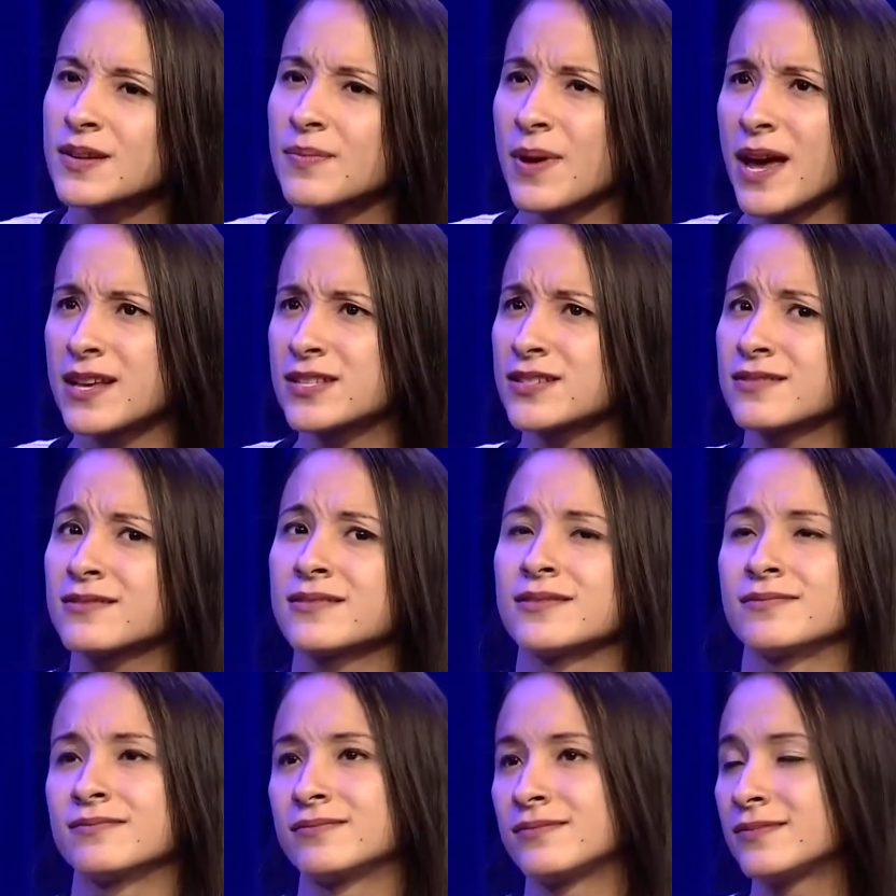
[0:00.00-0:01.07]
it passed,
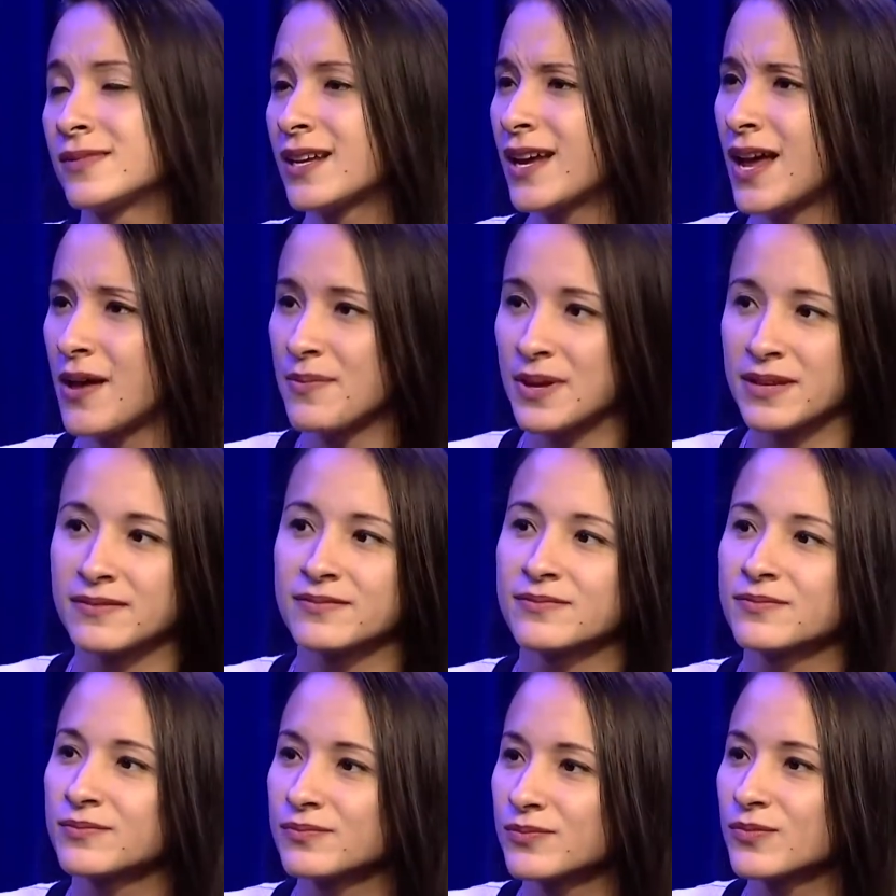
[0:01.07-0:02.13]
I mean,
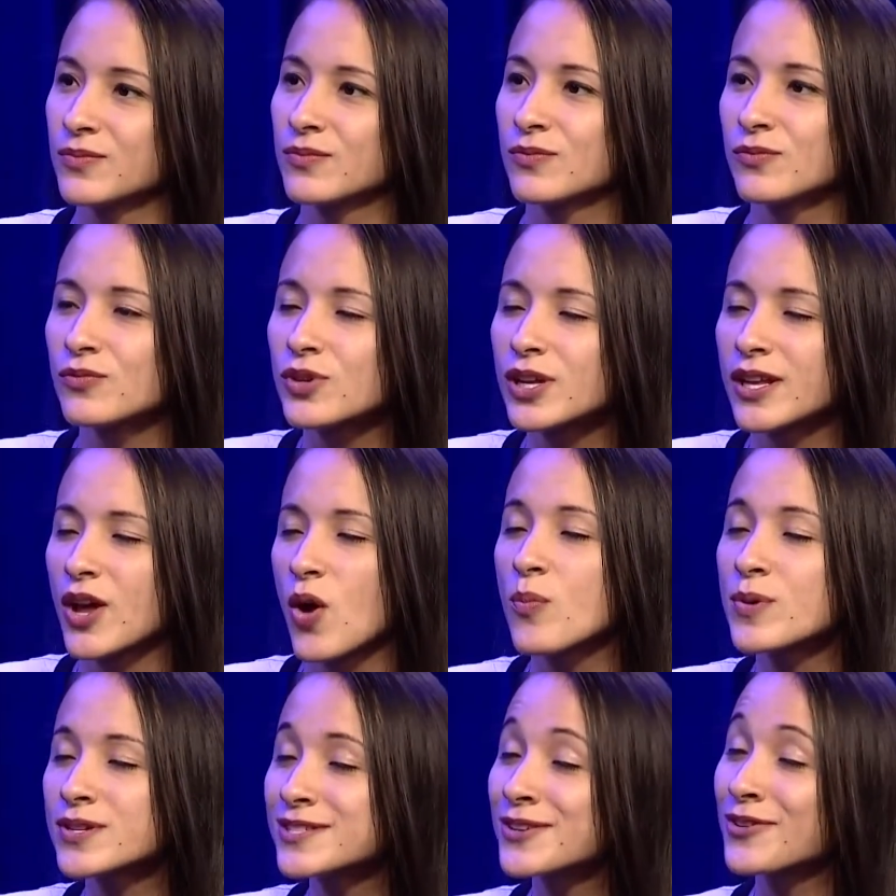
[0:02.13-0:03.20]
really
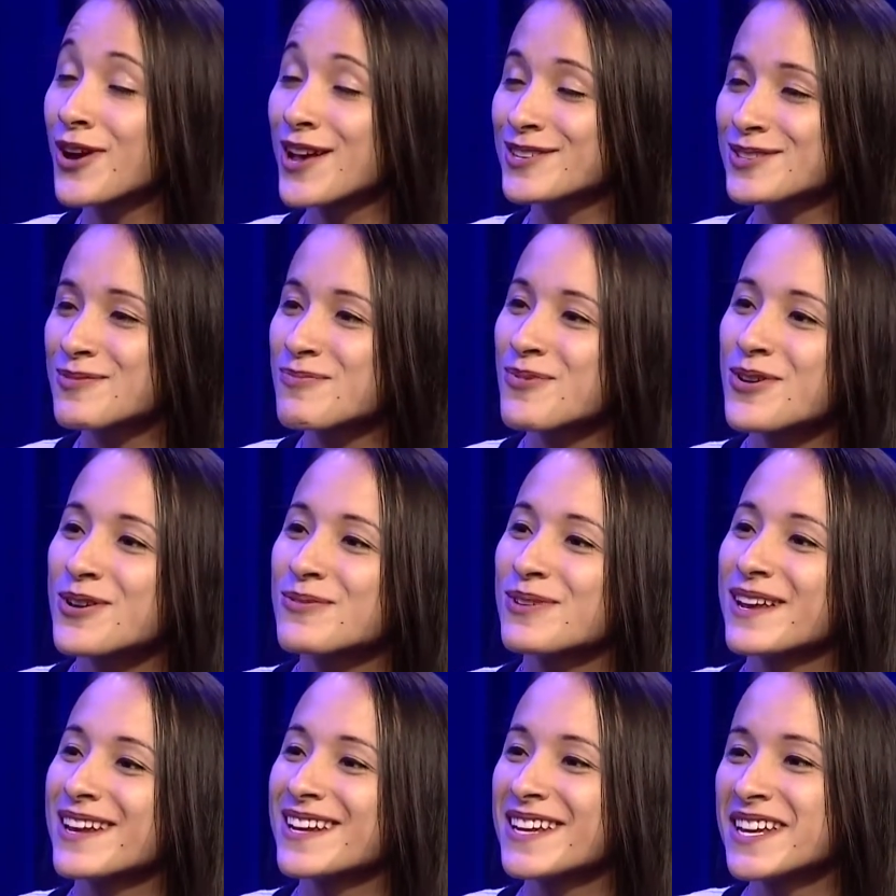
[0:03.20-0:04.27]
almost across the board. We
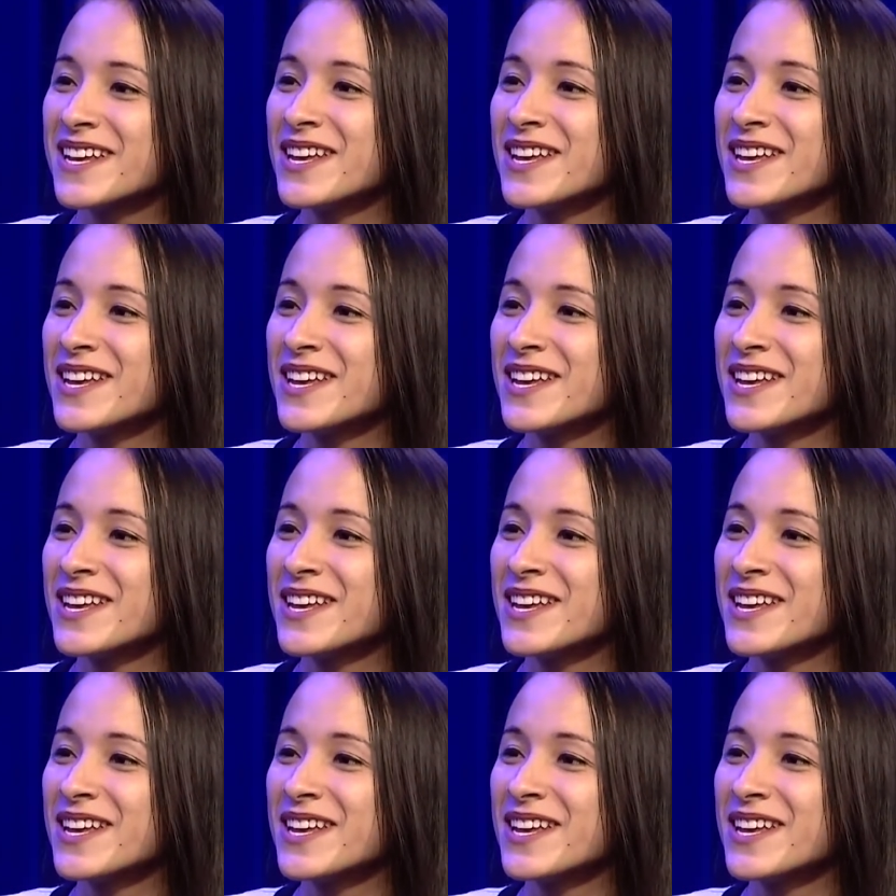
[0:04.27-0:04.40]
had